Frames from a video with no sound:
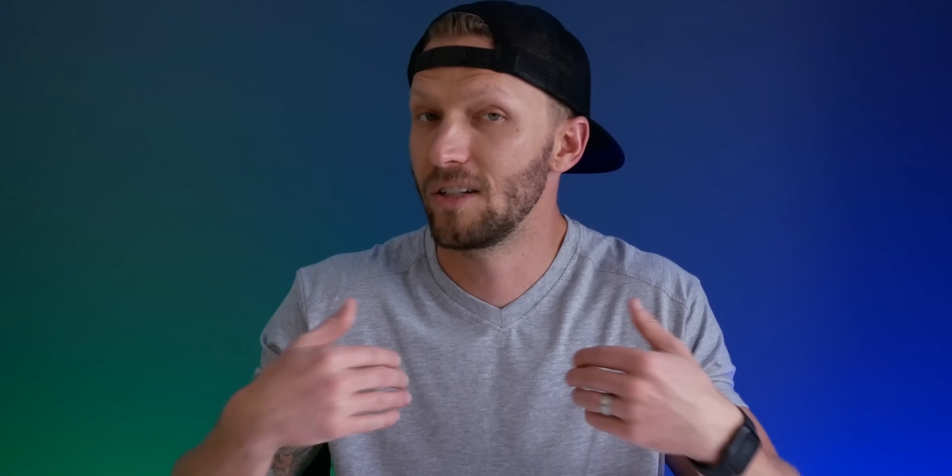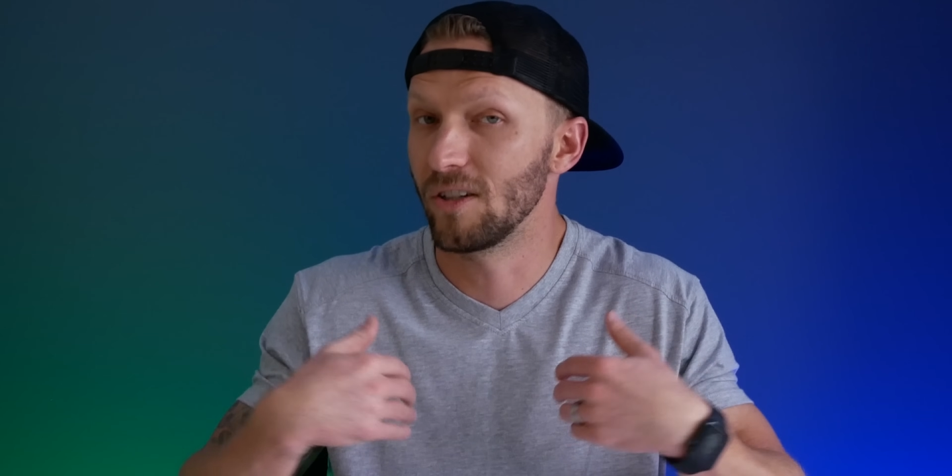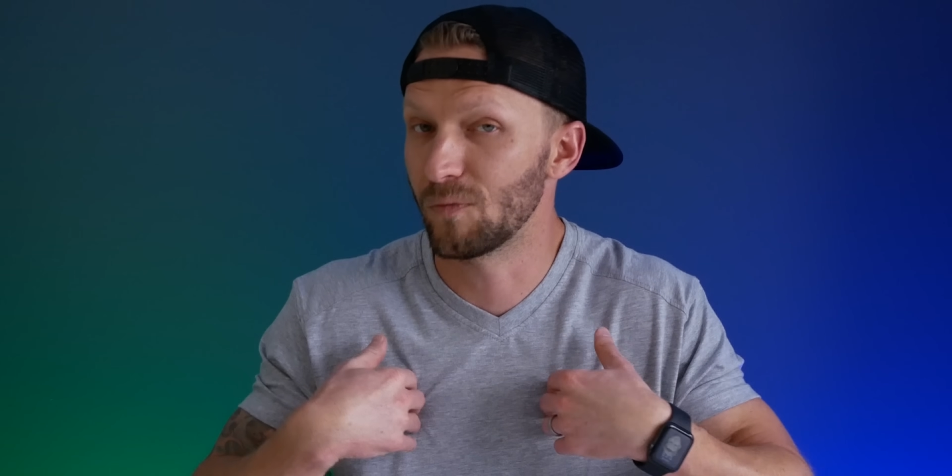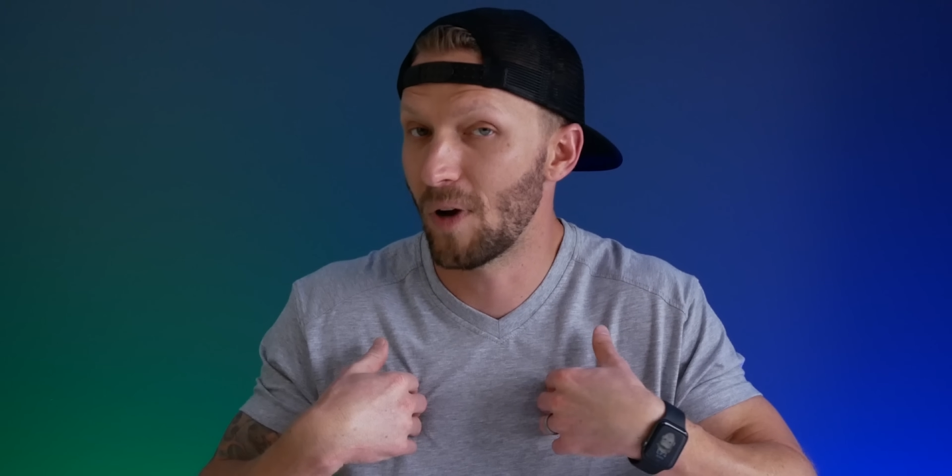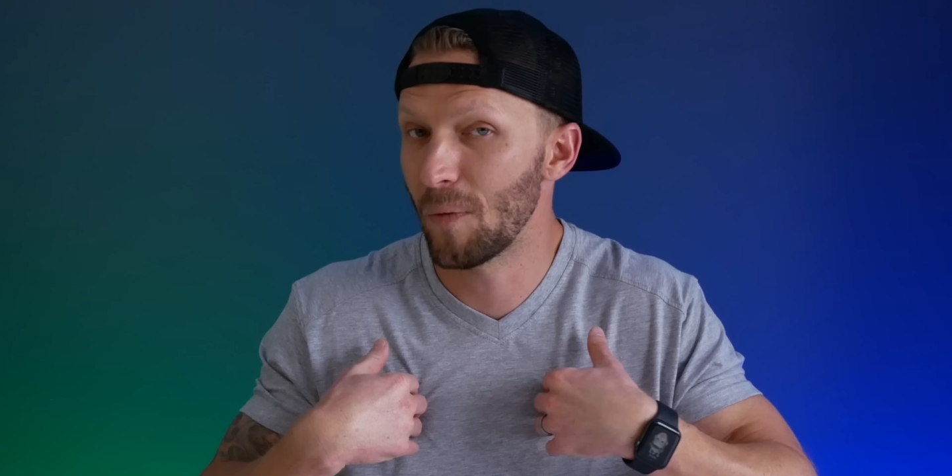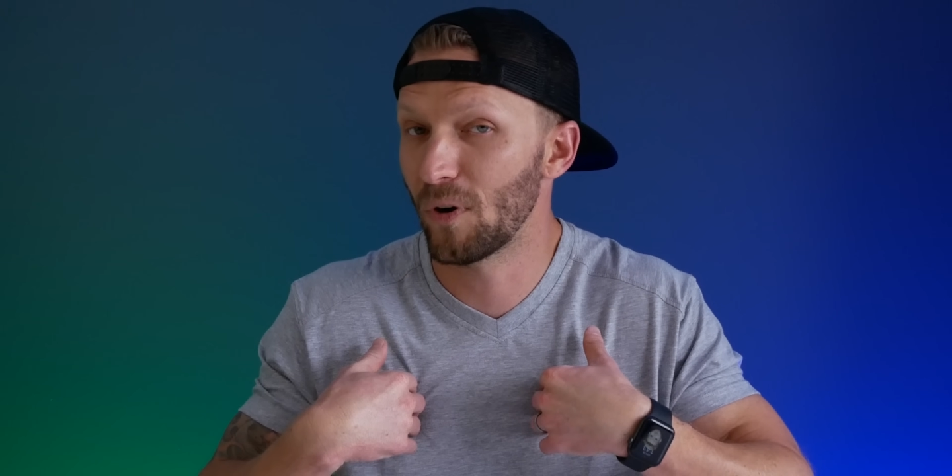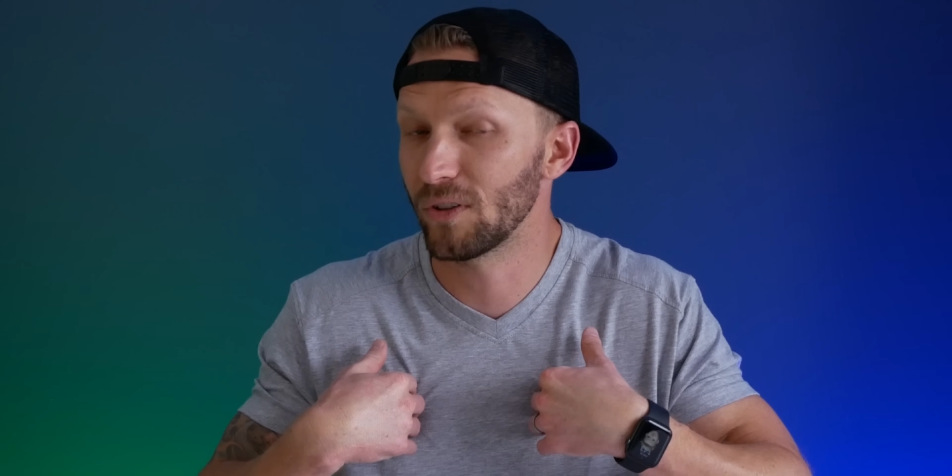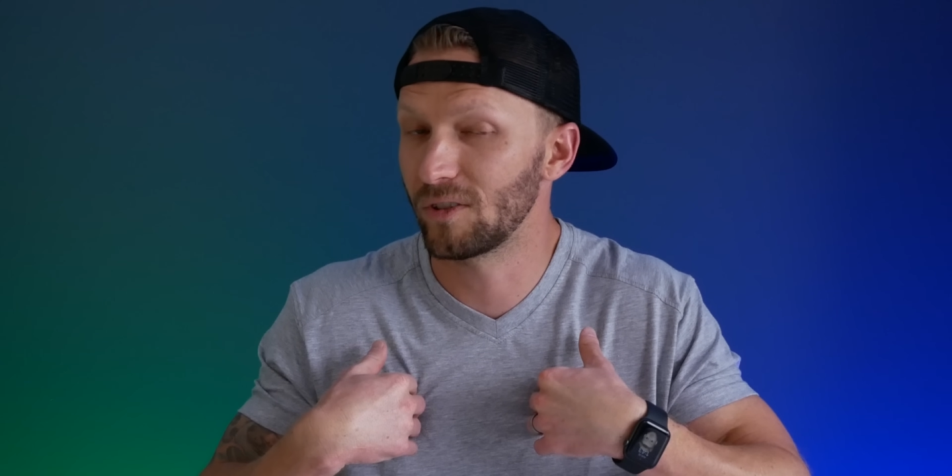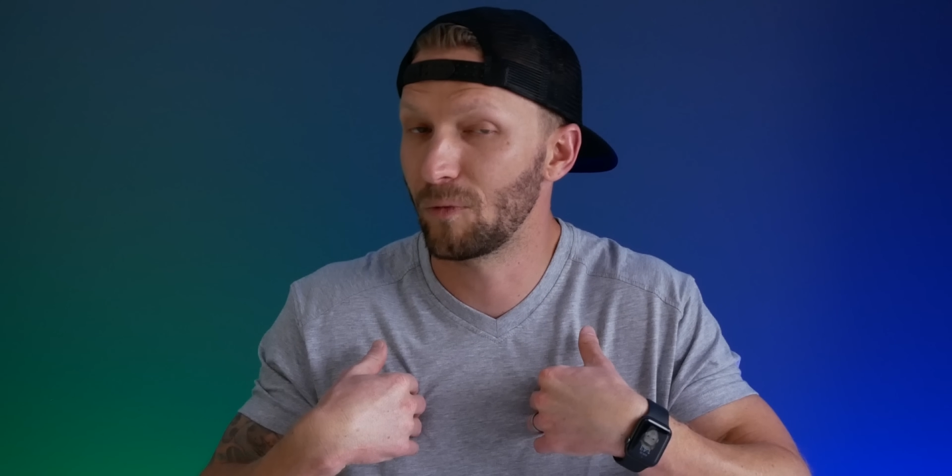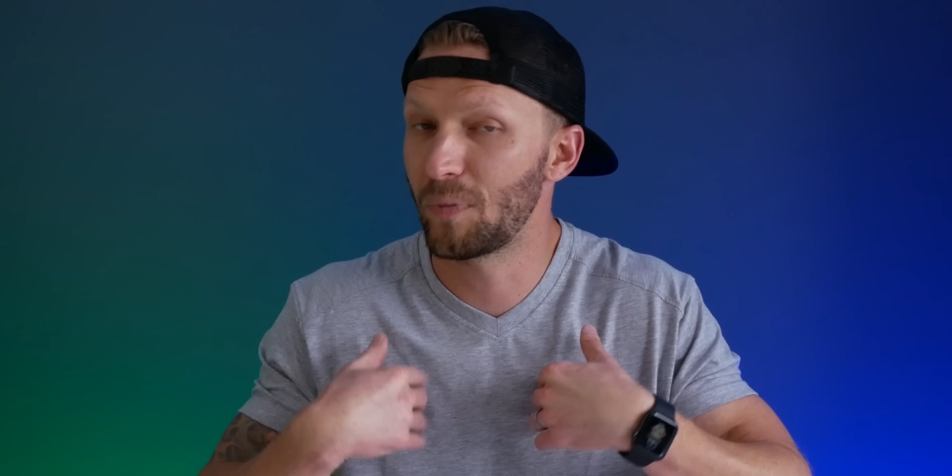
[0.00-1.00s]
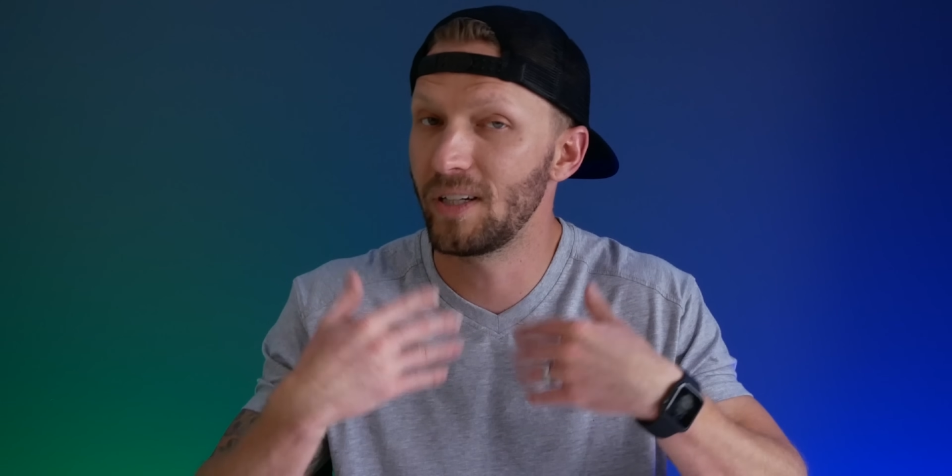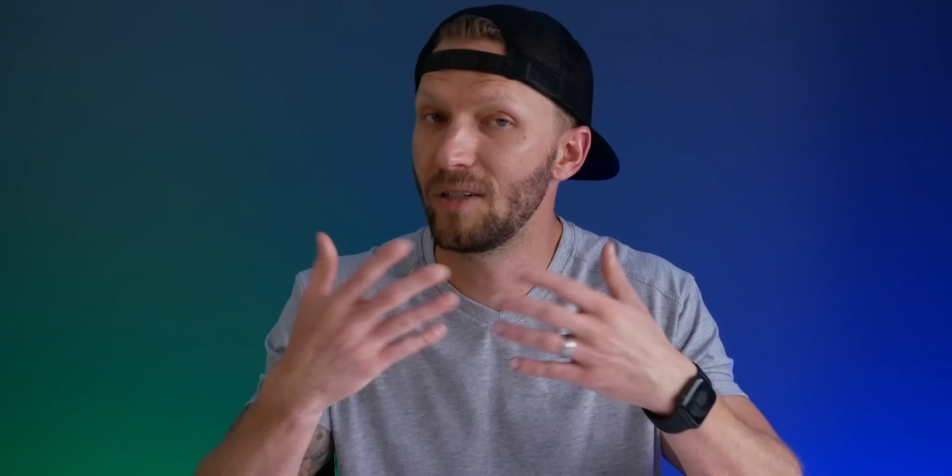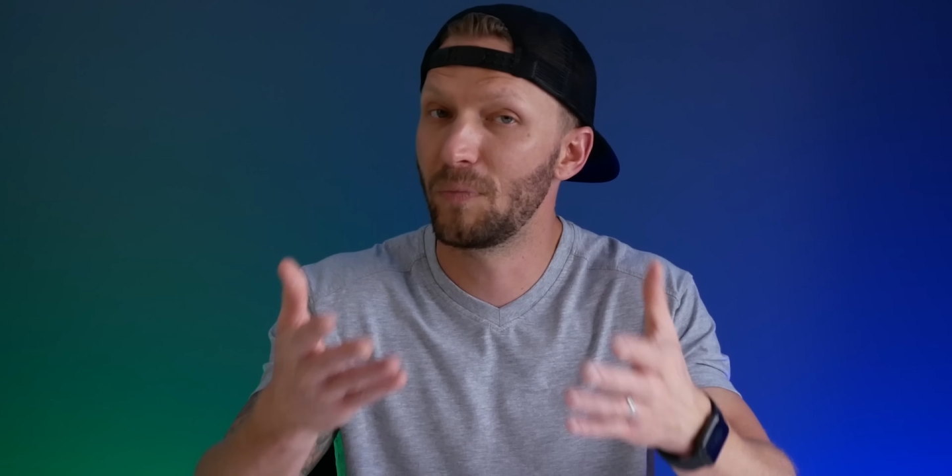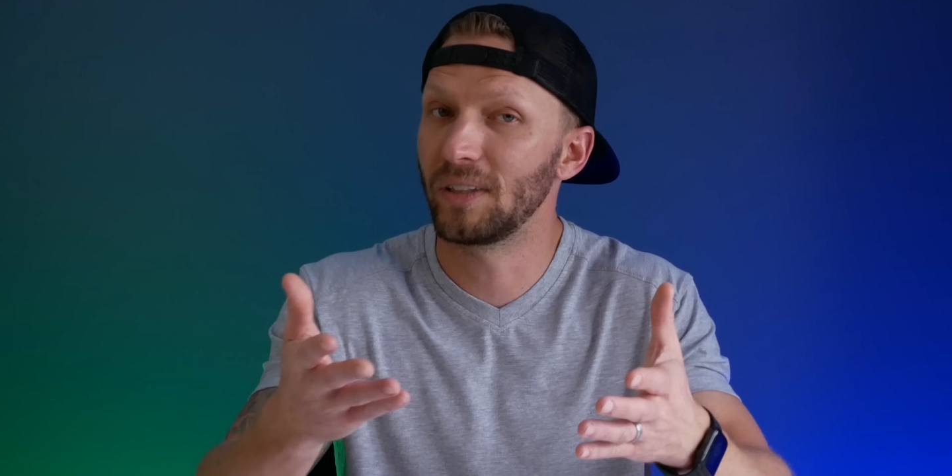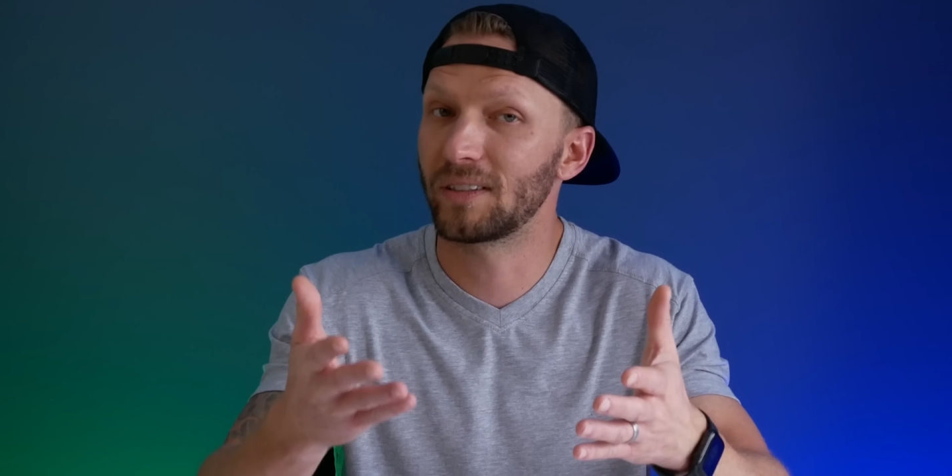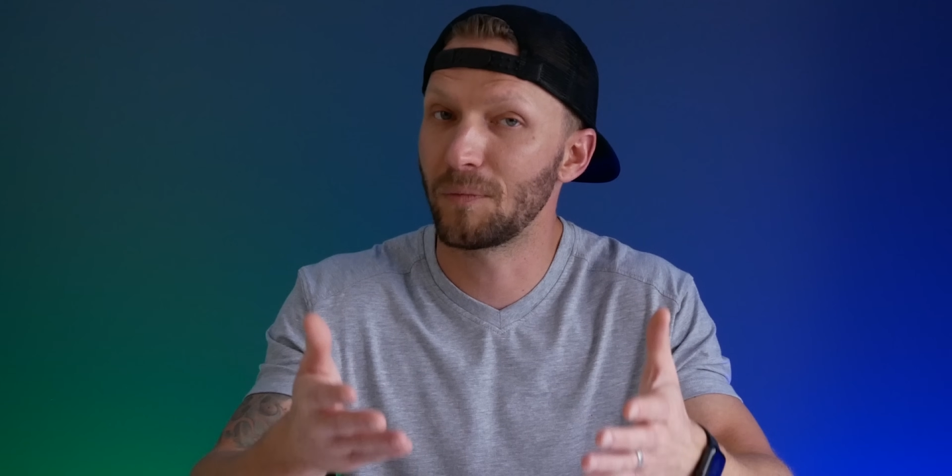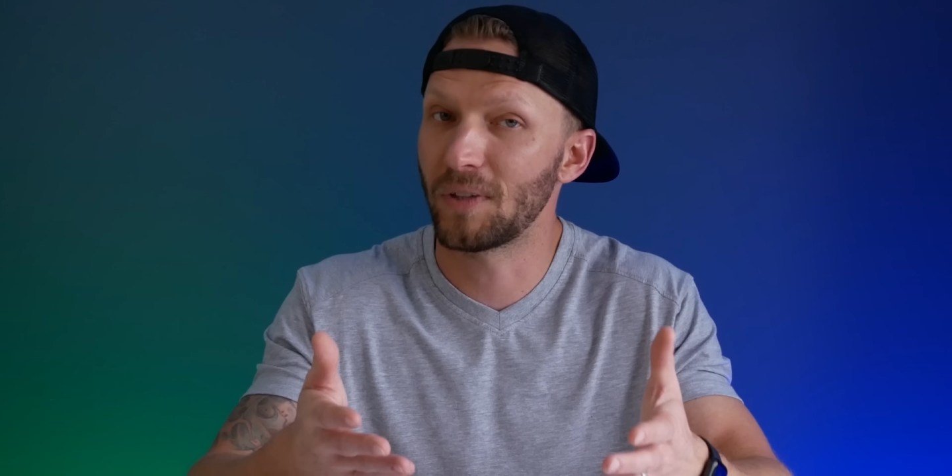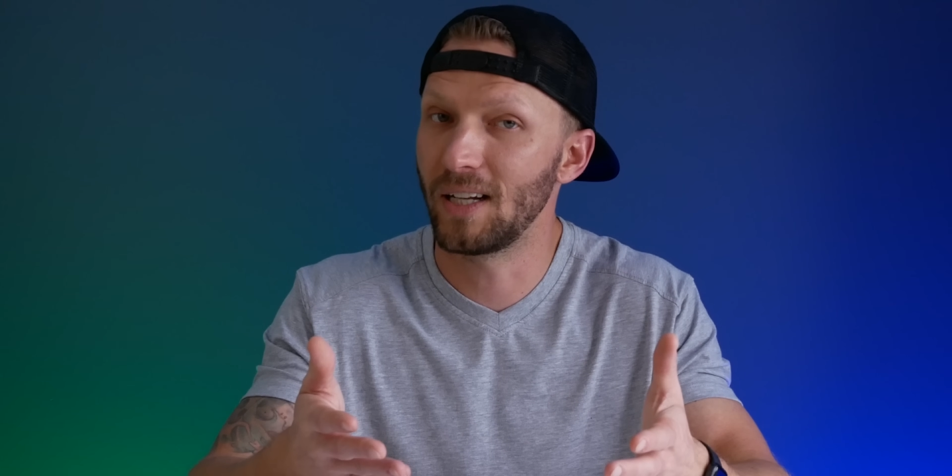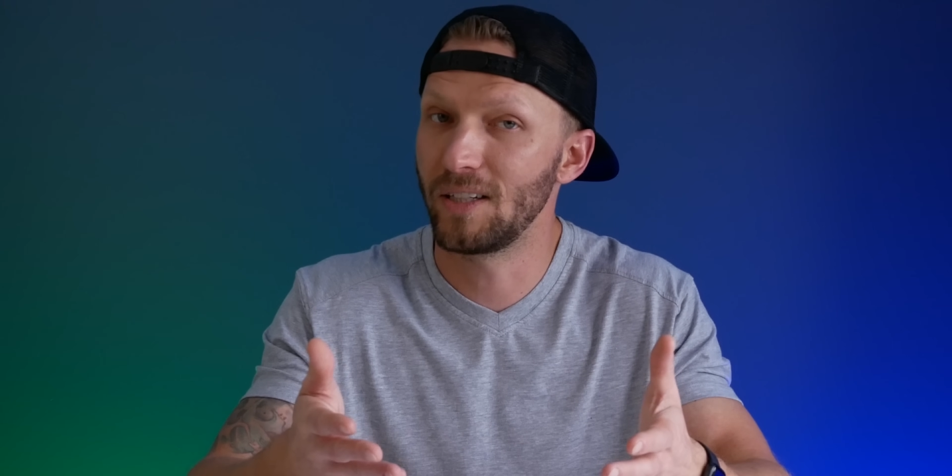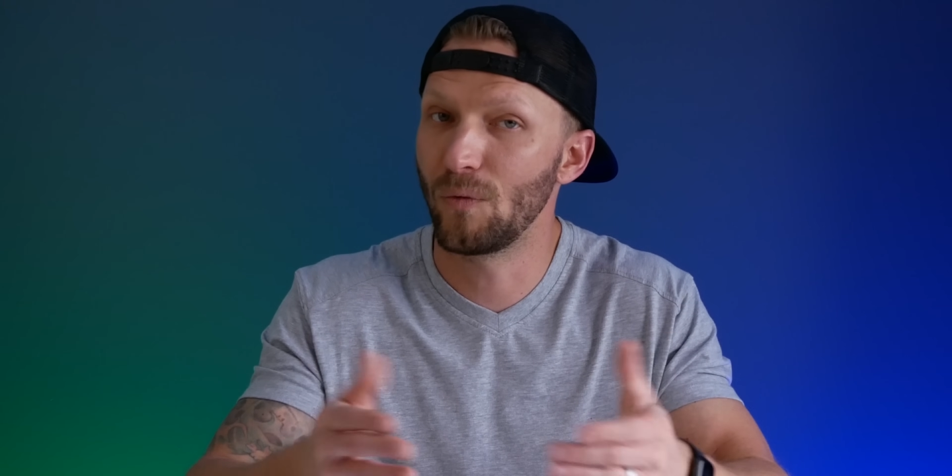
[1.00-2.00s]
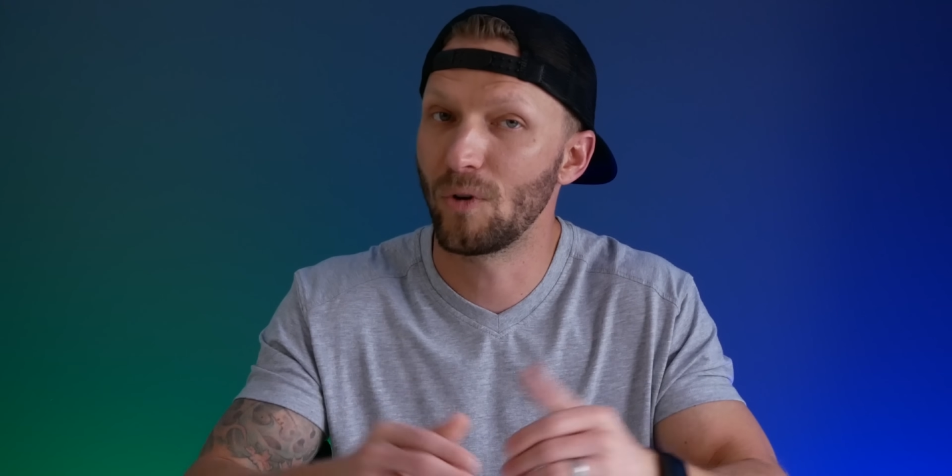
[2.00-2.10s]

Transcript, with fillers: Just my personal opinion, but something I did